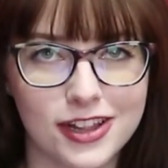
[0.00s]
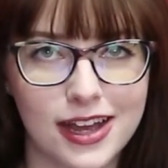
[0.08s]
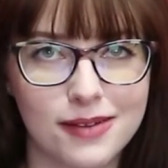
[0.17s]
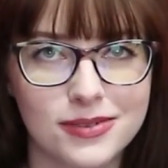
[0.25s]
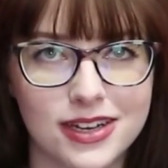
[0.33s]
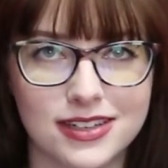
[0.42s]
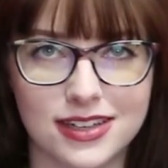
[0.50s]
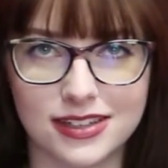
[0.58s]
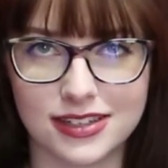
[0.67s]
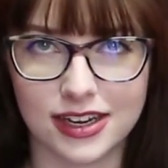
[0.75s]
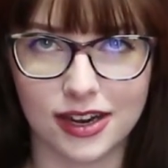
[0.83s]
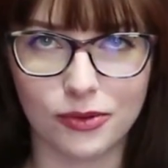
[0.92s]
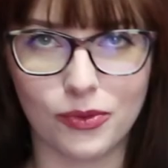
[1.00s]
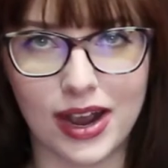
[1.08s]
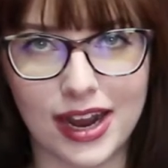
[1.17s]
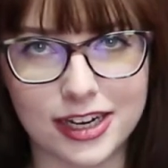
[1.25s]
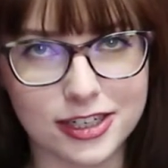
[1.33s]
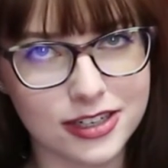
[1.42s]
them because it's like a
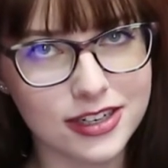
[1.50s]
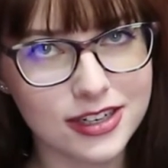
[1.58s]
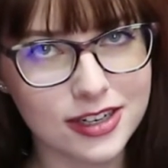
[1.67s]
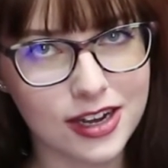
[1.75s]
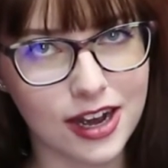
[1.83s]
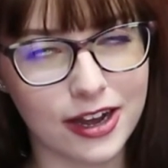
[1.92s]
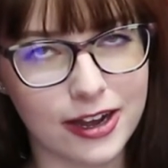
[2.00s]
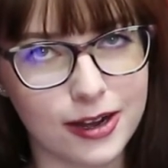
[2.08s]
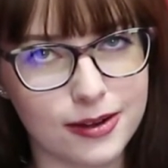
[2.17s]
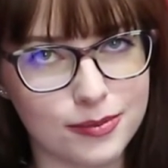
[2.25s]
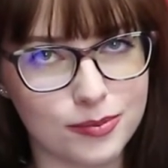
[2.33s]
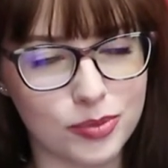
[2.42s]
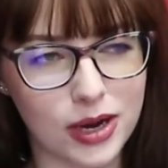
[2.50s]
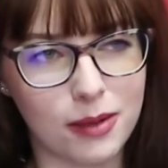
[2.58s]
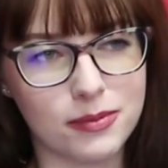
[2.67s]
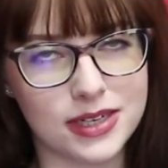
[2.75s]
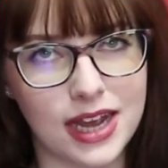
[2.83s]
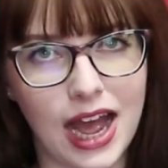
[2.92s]
wide
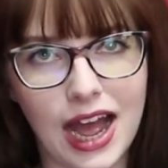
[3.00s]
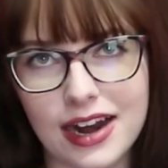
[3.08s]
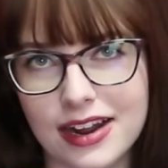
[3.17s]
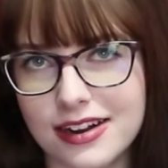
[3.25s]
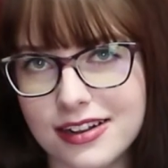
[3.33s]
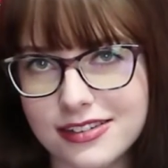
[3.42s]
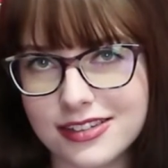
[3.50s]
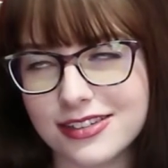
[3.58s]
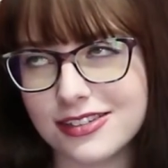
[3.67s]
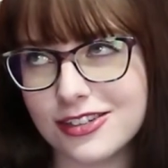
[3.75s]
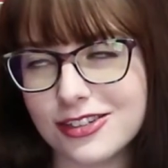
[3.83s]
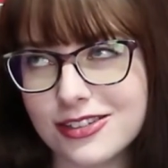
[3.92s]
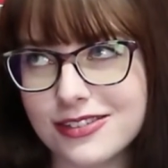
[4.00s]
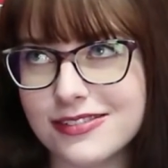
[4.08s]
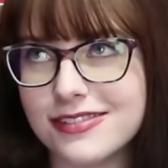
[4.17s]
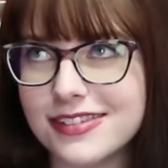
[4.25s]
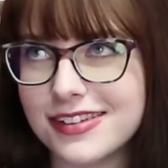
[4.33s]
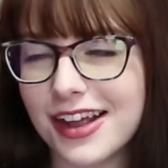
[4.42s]
brimmed hat, and it's just,
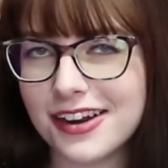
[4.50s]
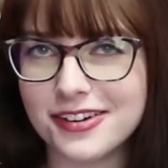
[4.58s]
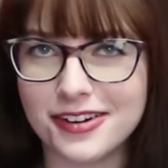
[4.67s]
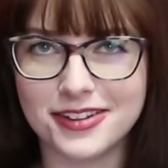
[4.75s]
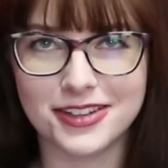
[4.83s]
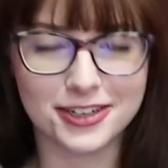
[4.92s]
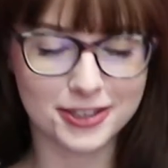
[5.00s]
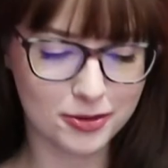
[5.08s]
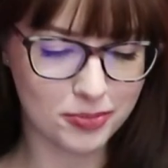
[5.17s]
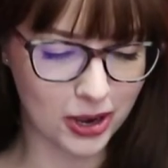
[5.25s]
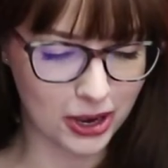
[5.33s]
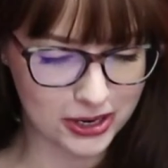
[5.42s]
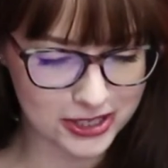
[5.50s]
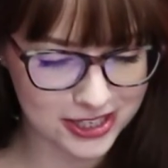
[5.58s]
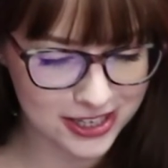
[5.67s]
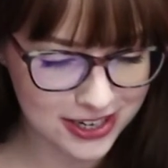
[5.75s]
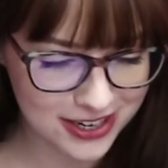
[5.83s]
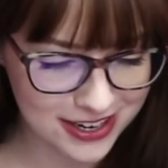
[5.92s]
I don't know, it looks so posh.
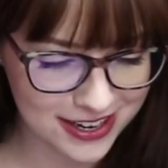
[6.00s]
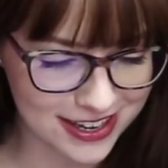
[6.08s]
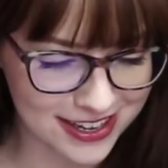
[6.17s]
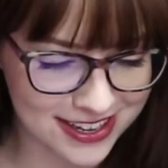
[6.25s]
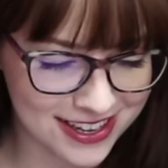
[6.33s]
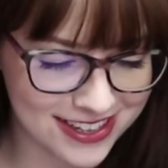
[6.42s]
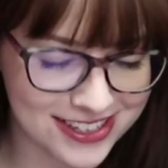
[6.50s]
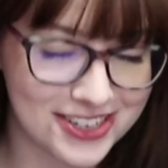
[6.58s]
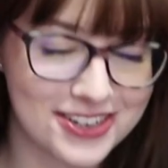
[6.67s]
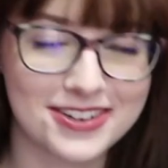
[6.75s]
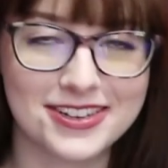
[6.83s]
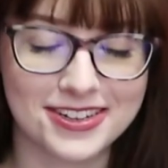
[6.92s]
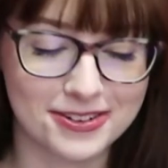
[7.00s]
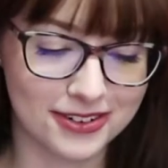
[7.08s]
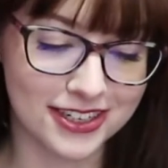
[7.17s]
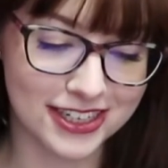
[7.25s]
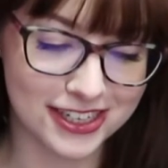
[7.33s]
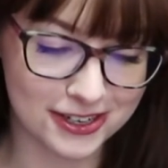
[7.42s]
It's
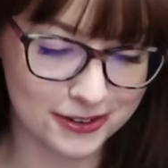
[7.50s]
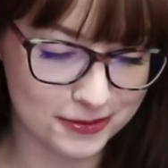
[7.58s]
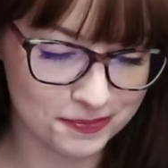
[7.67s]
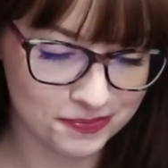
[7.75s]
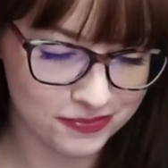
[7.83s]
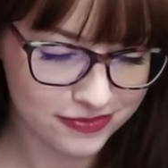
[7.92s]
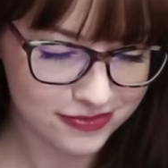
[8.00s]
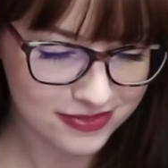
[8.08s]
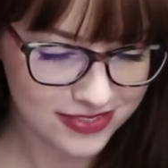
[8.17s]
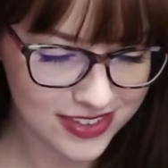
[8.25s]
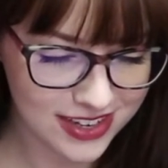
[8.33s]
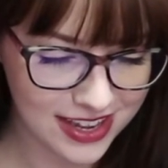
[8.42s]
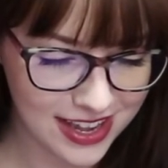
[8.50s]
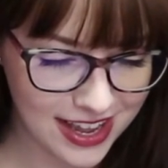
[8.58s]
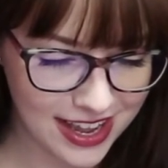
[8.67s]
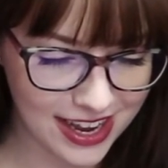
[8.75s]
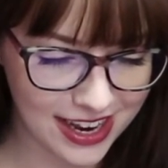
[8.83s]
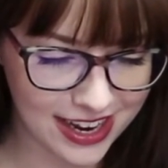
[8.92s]
really cute.
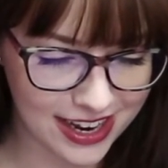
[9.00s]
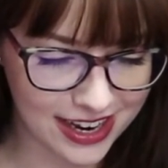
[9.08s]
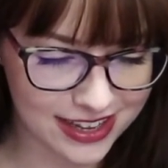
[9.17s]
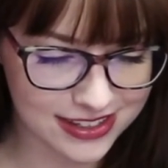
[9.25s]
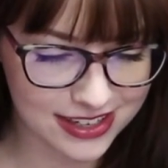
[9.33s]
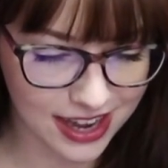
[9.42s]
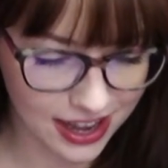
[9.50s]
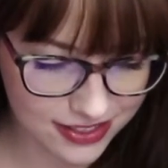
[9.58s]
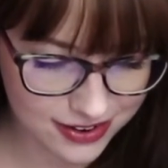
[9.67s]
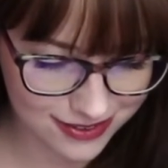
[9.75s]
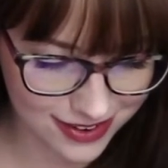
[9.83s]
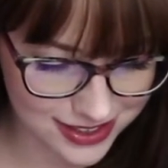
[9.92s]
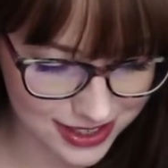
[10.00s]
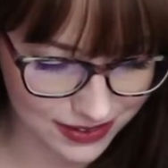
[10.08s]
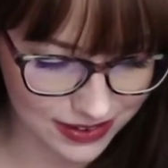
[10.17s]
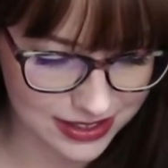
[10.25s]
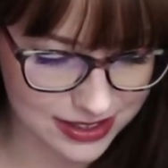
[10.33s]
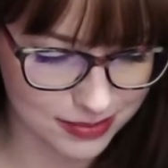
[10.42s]
And the other ones I
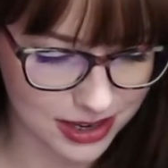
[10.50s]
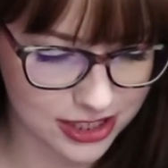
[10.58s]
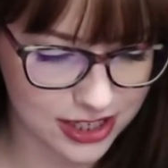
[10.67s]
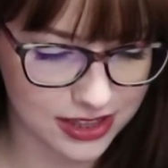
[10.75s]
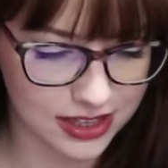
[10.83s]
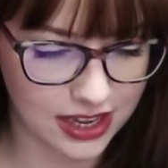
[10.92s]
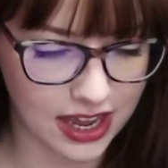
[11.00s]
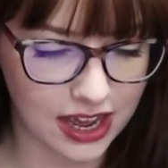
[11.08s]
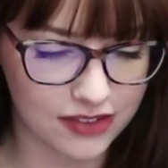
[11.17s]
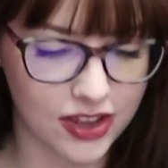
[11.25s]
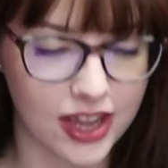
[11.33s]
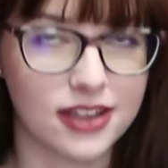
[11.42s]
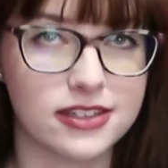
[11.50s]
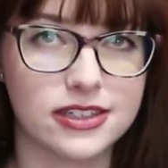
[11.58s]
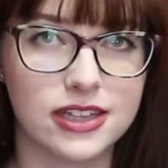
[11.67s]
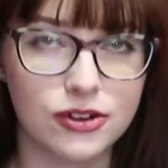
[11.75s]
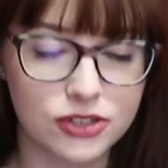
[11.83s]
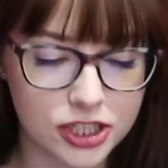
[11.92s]
wanted to mention, they have a
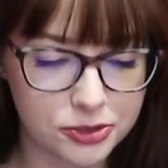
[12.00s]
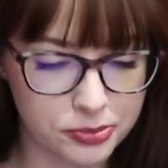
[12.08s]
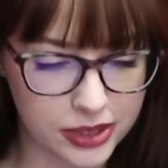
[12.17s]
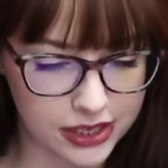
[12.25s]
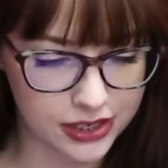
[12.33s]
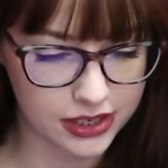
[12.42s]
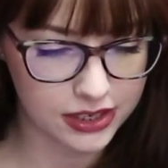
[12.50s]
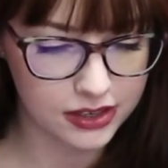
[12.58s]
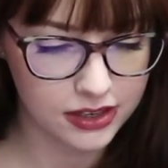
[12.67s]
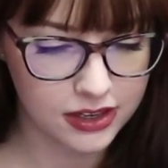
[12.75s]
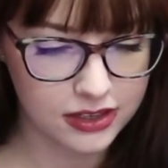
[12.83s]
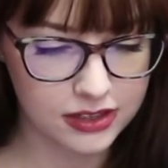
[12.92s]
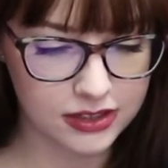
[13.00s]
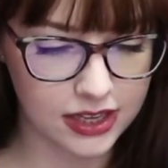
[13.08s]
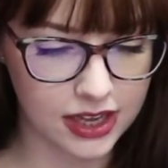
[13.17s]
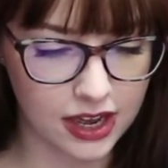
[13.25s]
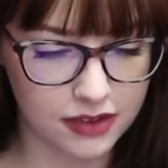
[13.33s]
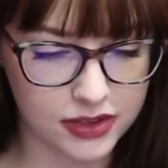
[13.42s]
slouchy beanie.
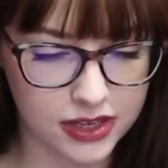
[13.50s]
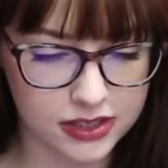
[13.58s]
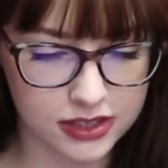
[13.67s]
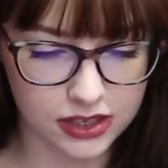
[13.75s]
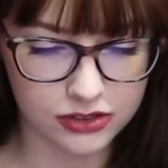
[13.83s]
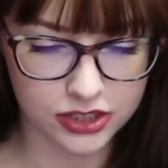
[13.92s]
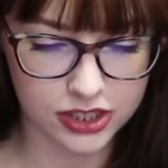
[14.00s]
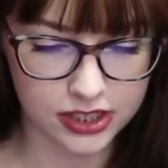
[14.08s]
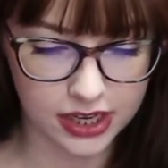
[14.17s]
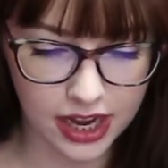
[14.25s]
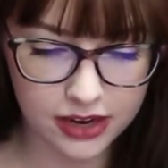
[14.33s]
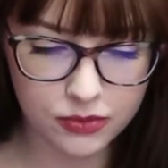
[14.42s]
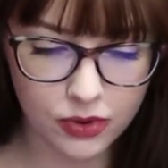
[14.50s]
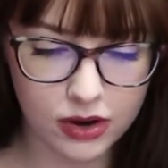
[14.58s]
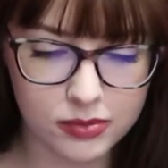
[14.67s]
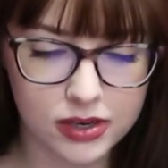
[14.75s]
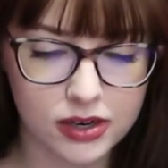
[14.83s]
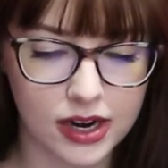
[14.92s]
They have a slouchy head
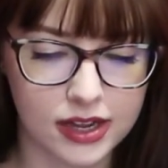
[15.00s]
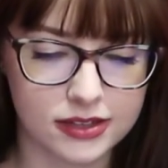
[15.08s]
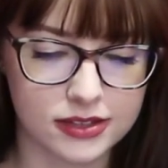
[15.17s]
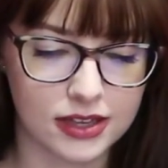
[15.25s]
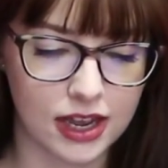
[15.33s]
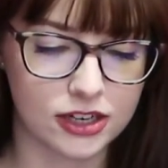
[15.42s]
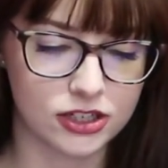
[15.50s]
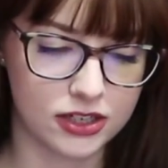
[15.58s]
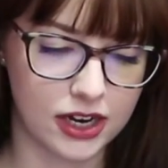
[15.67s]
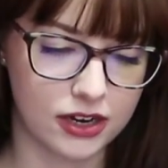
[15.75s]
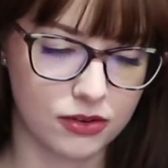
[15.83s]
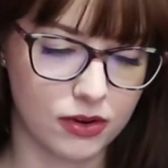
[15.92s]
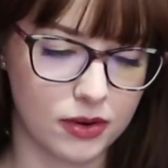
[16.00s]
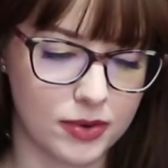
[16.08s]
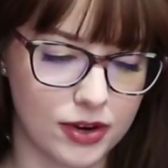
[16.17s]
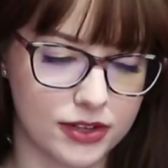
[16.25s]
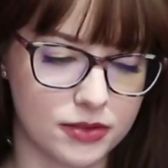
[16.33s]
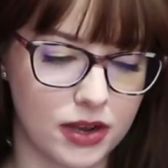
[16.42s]
warmer and / neck
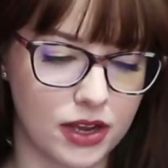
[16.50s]
warmer as